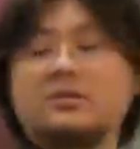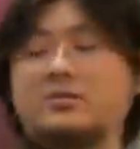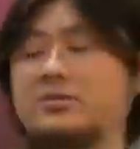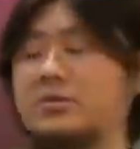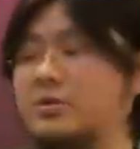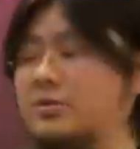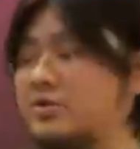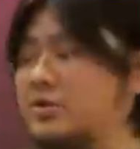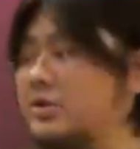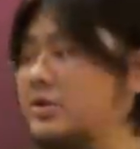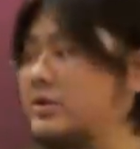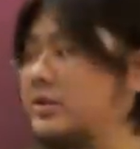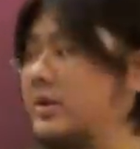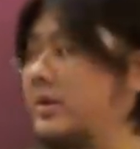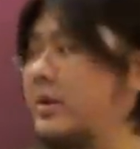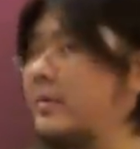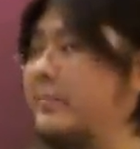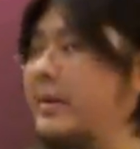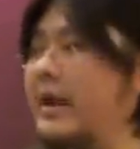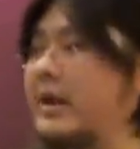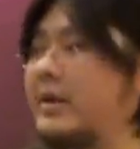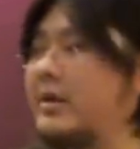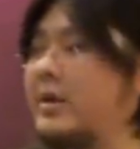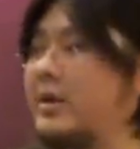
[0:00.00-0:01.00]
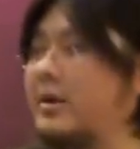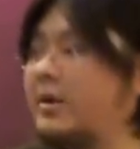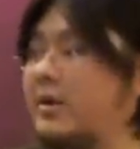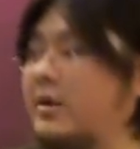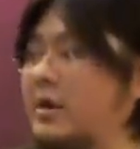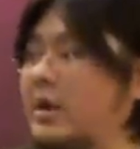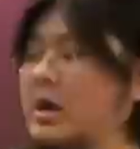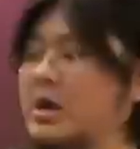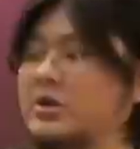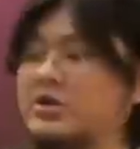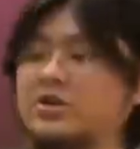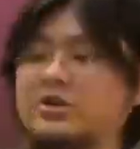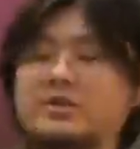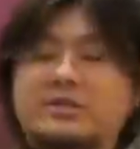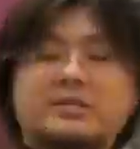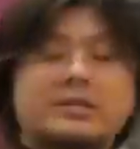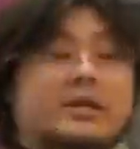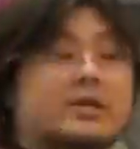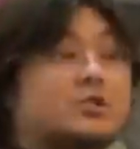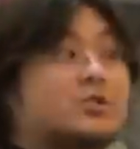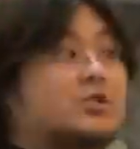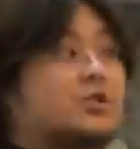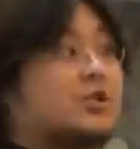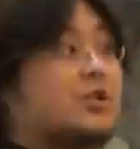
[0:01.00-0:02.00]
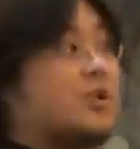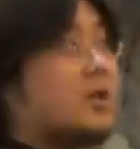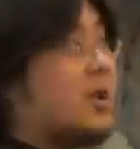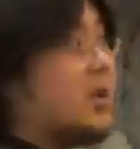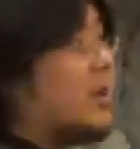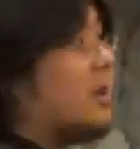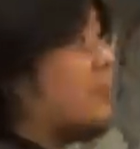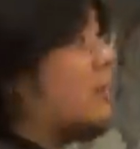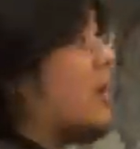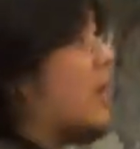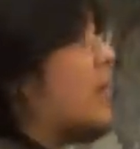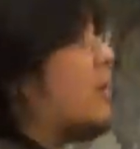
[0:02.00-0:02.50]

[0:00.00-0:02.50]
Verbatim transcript: you know, she's sitting back here. She says to him,